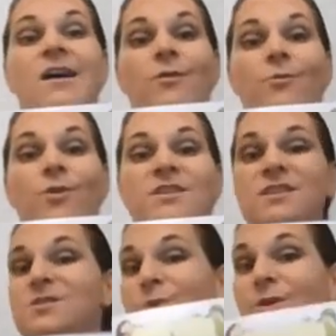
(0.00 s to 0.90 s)
What's
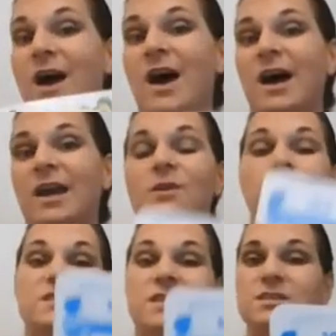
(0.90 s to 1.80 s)
this word? I.
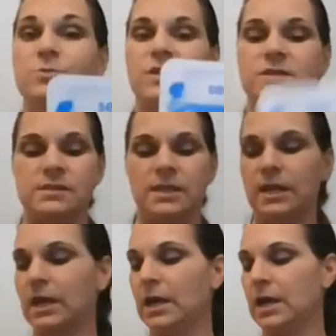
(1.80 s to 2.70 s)
What's this one?
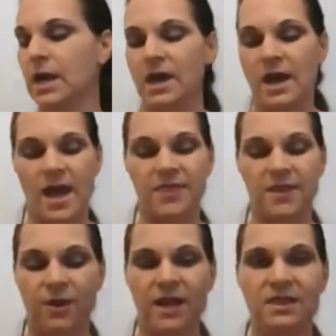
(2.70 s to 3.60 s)
C. And the
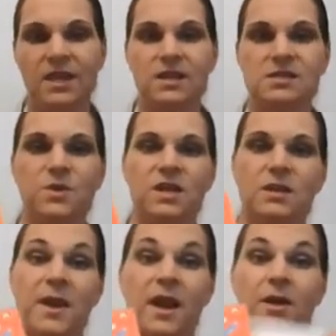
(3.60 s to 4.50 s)
great thing is we could
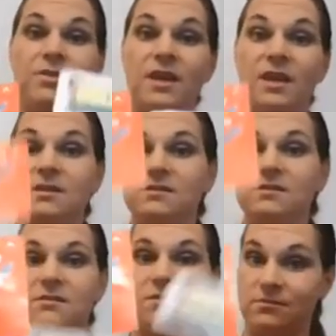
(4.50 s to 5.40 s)
pair these
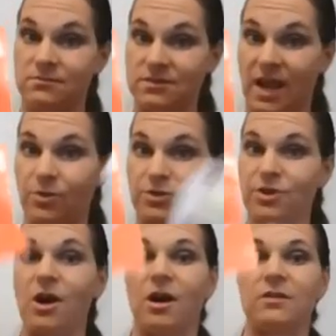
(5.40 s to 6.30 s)
sight word
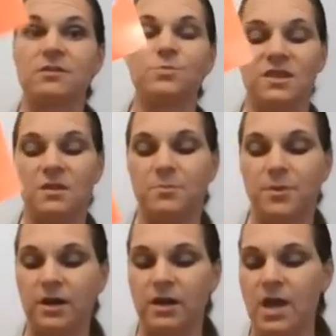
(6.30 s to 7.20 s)
cards with the book.